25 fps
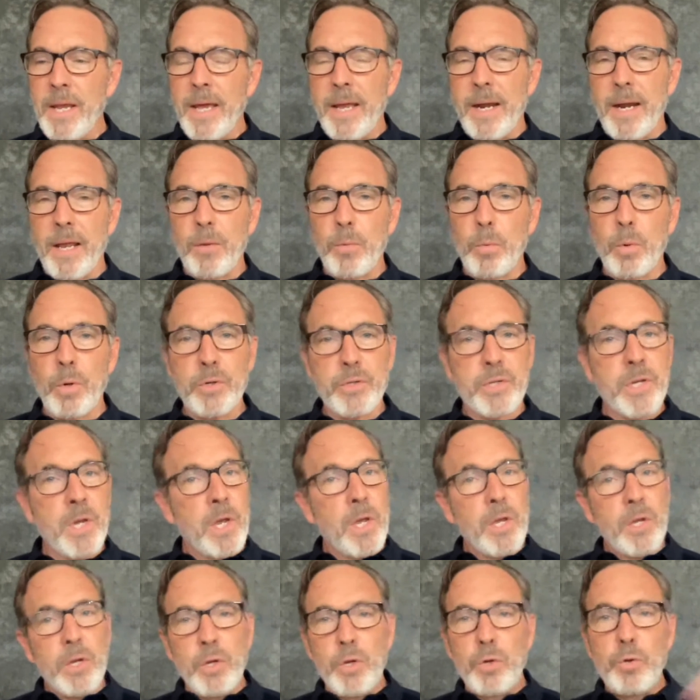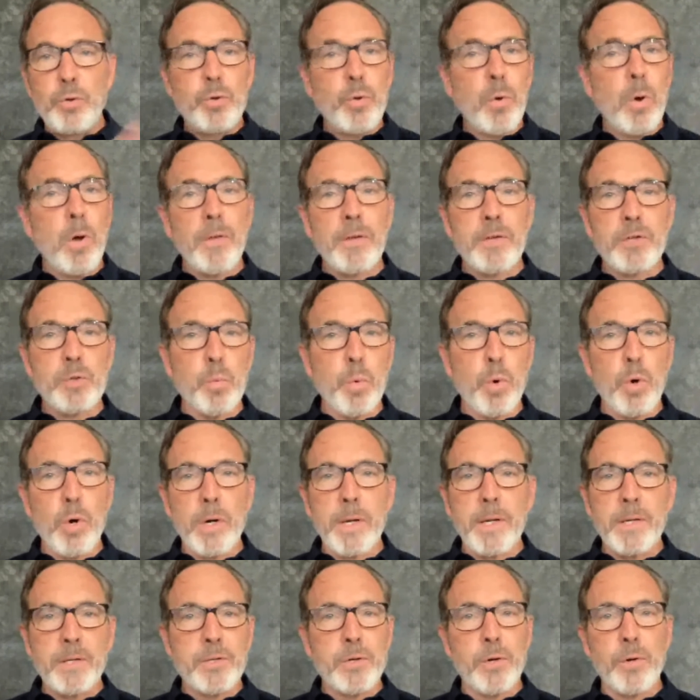In other words, you do all this
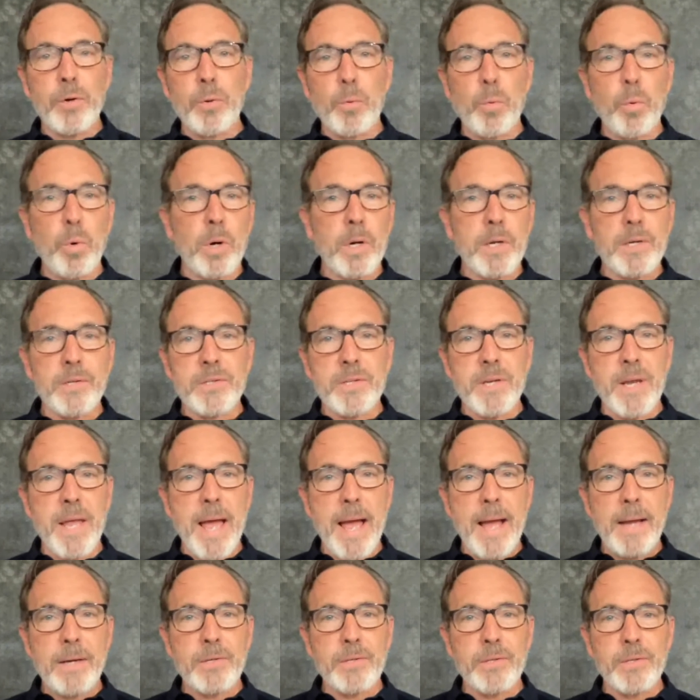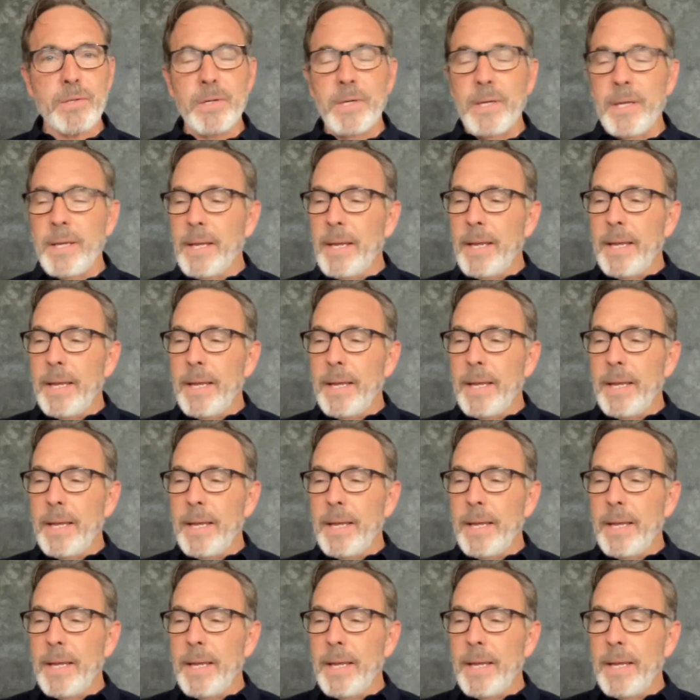work, internal work as an actor,